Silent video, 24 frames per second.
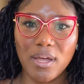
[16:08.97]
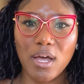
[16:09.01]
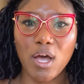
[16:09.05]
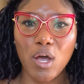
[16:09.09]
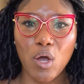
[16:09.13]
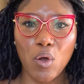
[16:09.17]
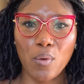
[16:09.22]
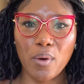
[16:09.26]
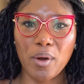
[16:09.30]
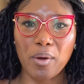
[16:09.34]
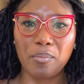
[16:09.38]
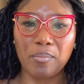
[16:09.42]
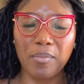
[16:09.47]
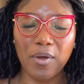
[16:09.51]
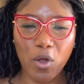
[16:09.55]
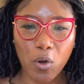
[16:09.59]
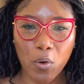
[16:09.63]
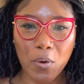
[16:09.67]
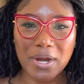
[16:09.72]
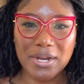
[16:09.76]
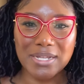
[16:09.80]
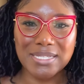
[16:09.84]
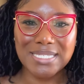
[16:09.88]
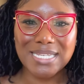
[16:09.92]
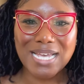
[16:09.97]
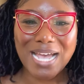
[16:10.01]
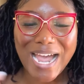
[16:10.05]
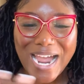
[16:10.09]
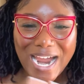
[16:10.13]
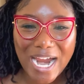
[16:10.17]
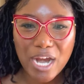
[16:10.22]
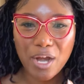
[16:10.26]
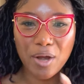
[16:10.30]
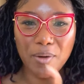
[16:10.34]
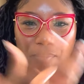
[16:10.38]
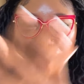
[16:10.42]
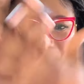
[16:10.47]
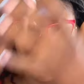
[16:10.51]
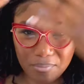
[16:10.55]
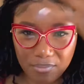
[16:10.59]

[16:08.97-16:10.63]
Our entire